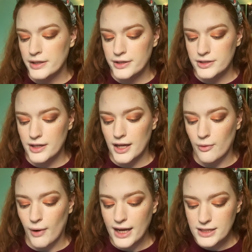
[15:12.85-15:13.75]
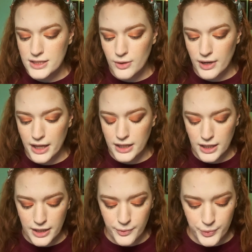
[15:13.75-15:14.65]
So I got a rhinestone on
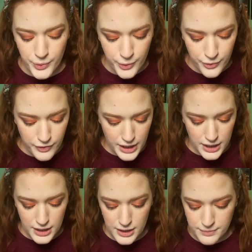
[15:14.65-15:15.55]
there. Woo, fun.